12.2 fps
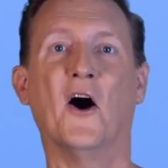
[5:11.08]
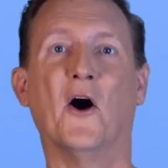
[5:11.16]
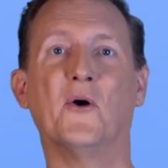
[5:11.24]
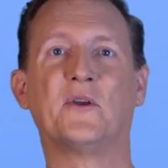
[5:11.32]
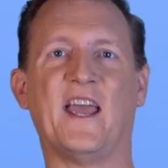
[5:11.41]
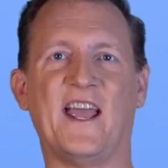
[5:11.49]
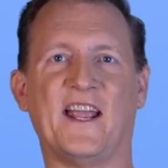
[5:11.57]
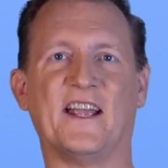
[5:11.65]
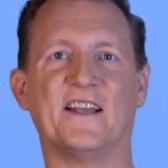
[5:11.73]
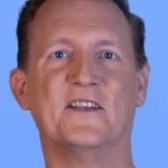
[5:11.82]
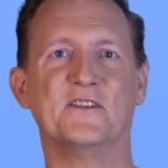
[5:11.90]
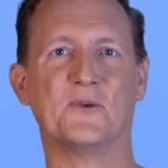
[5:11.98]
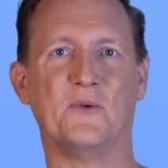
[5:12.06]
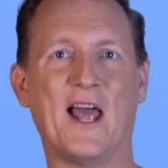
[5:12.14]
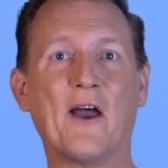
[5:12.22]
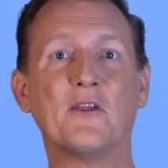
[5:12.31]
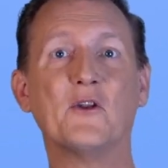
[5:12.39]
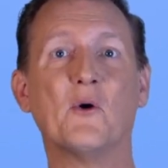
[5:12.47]
Okay, so
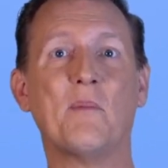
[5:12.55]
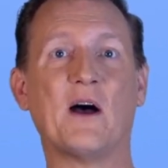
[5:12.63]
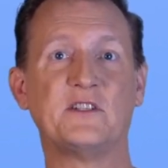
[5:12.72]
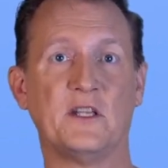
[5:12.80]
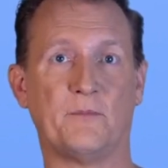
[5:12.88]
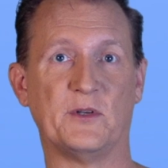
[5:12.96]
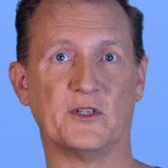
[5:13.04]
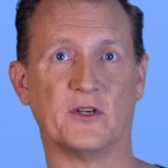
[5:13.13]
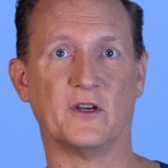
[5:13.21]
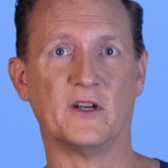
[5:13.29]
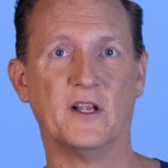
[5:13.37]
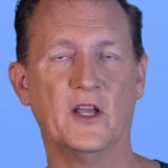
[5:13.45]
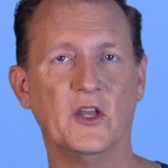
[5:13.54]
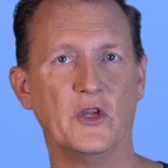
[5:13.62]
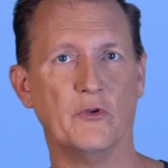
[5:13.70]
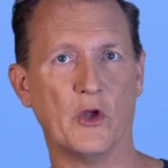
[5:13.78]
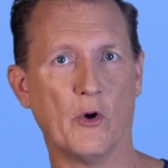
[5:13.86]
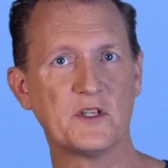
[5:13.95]
now you know about temperature.
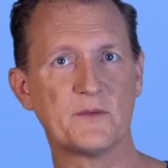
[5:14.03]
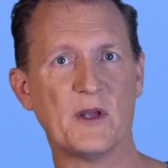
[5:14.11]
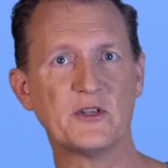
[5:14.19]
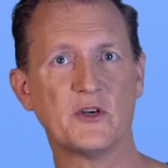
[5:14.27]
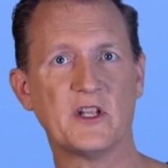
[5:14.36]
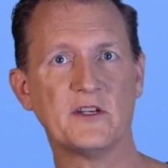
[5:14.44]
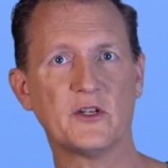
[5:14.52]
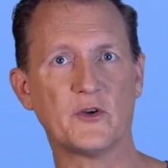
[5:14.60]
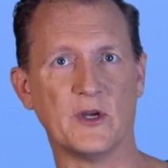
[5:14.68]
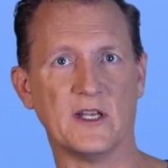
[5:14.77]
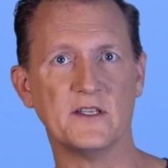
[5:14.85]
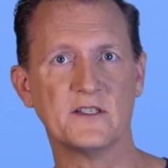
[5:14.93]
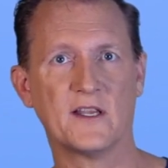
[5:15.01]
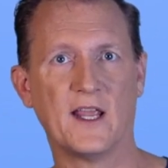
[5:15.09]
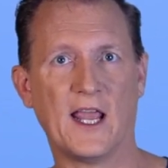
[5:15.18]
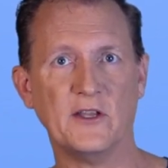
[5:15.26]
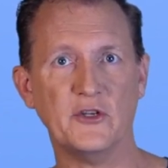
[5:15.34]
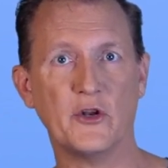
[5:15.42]
You know it's measured in degrees,
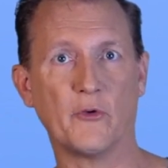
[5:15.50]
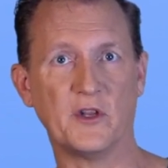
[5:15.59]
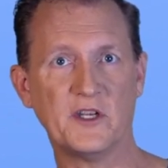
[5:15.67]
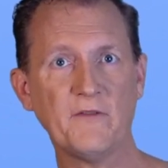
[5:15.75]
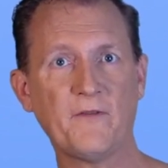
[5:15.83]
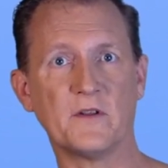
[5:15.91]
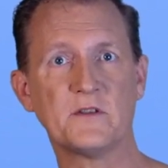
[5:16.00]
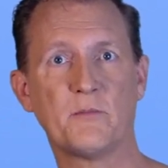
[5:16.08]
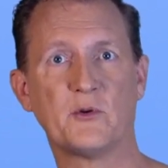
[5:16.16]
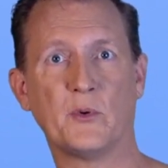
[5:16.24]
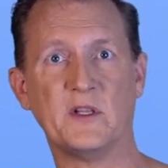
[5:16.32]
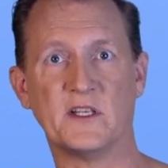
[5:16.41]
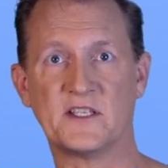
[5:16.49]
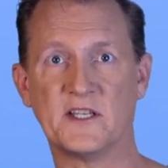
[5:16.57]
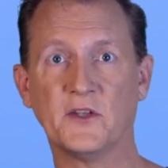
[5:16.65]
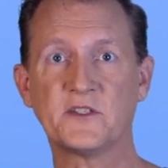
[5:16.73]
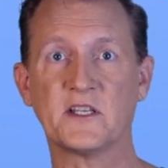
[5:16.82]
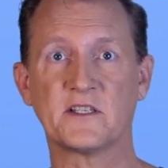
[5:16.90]
and you know the difference between the
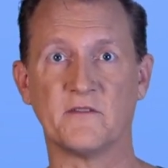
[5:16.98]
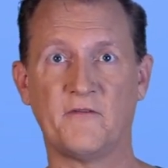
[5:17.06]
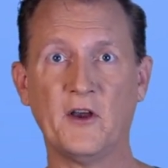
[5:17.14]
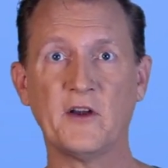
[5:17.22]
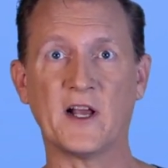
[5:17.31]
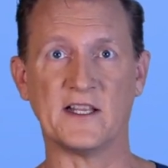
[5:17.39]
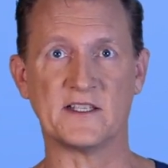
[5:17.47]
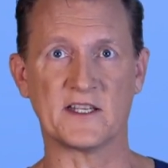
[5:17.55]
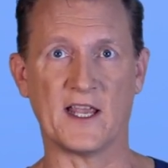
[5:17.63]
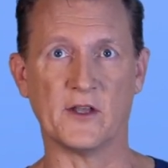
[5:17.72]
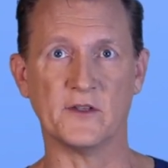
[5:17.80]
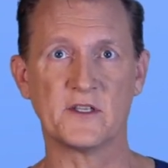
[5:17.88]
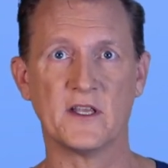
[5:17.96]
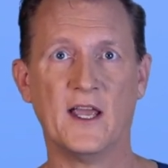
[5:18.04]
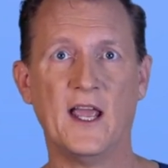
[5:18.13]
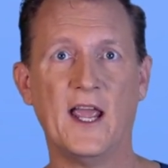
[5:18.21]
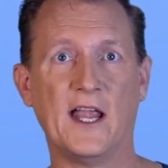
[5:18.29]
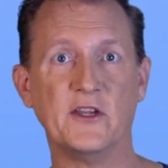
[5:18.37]
Celsius and Fahrenheit scales,
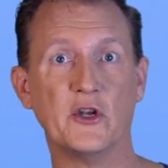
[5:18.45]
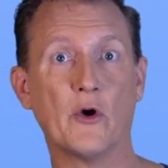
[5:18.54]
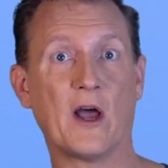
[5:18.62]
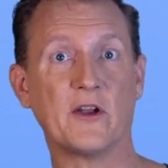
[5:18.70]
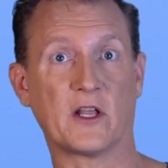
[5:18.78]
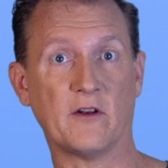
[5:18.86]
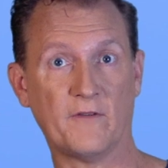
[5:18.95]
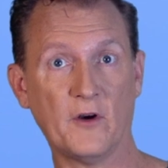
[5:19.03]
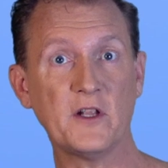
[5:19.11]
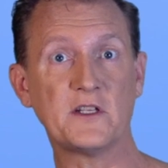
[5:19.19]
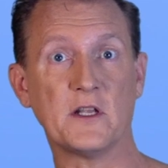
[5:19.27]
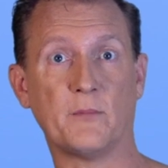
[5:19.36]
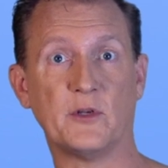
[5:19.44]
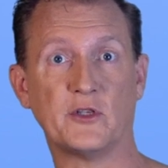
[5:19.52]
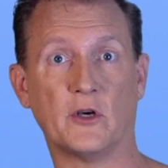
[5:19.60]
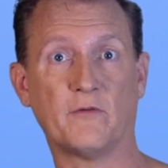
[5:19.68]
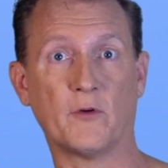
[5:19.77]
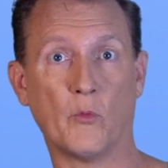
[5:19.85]
and you know how to convert a
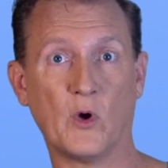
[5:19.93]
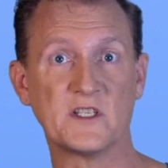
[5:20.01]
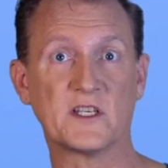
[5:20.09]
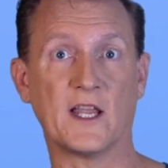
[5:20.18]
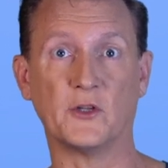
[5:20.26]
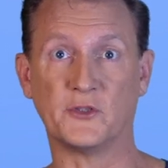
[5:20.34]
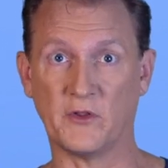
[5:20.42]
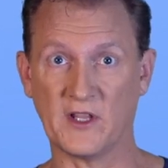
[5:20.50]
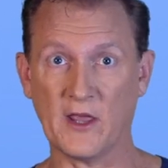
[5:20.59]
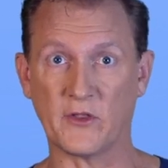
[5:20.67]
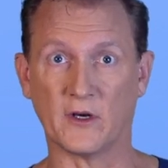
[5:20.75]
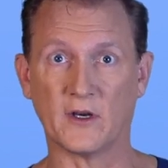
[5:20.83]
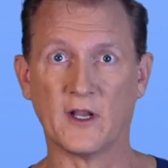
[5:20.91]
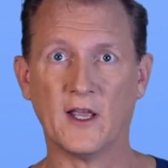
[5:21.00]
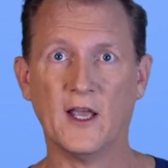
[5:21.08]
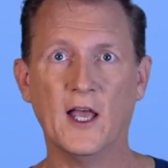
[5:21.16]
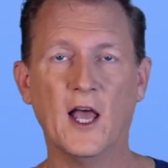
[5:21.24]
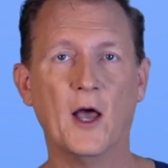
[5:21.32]
temperature from one scale to the other.
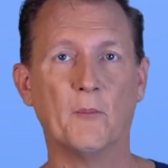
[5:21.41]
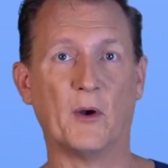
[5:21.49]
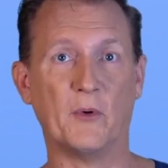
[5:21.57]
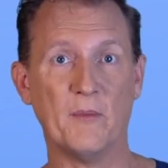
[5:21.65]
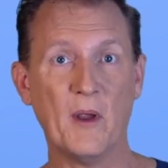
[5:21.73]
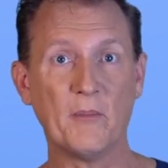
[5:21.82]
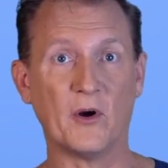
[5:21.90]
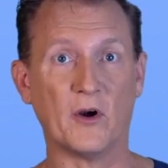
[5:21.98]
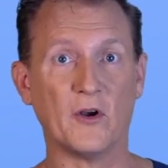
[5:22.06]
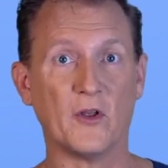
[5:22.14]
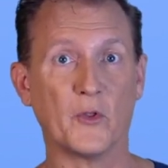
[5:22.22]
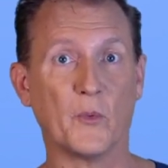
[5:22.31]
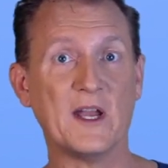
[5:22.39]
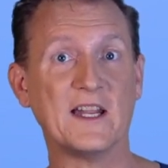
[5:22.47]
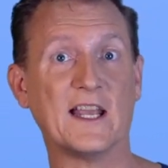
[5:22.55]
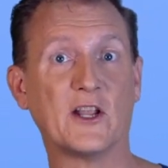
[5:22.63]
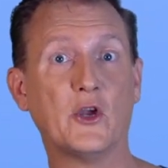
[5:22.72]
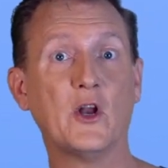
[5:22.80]
But remember, the way to
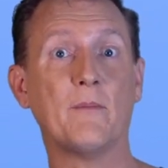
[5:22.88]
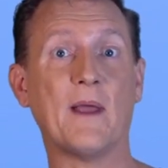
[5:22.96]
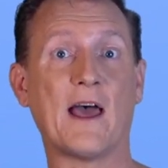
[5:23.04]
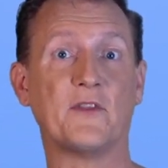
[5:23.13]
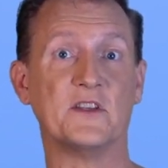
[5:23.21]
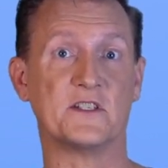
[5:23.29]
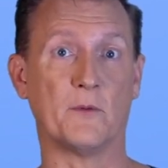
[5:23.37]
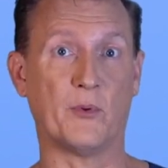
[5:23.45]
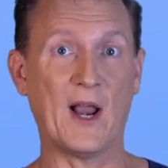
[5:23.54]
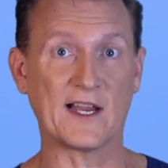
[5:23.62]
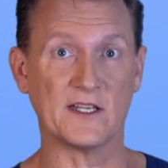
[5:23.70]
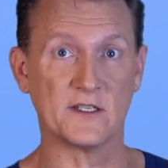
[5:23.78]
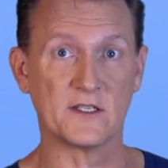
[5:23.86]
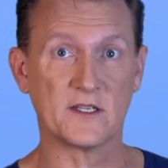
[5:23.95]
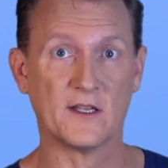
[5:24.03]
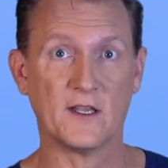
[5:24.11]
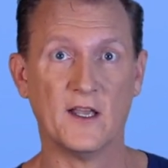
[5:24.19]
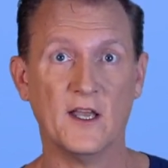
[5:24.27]
get good at math is to practice.
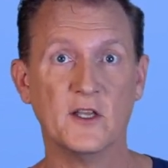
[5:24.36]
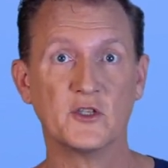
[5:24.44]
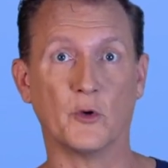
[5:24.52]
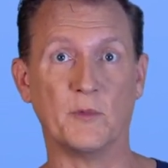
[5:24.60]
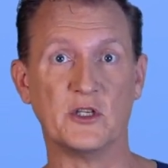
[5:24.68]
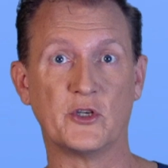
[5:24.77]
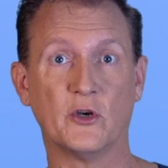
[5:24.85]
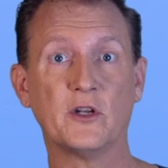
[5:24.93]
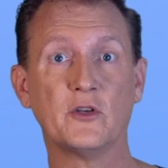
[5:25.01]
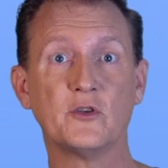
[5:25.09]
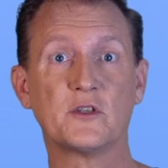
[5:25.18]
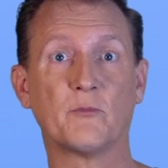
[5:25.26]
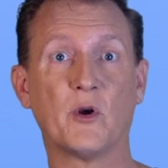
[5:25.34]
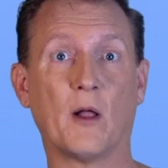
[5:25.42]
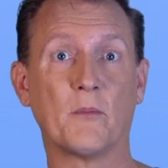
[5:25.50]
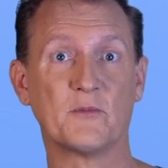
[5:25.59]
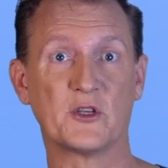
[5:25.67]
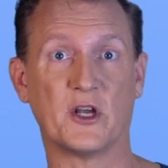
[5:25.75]
So be sure to do some
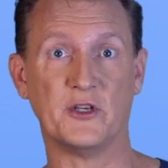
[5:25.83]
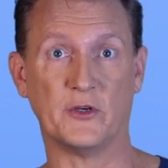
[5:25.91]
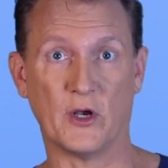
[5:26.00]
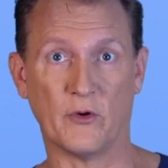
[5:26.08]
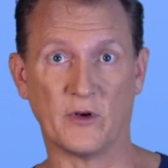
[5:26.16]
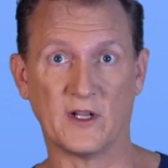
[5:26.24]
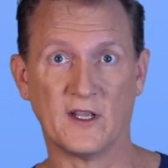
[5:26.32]
problems on your own.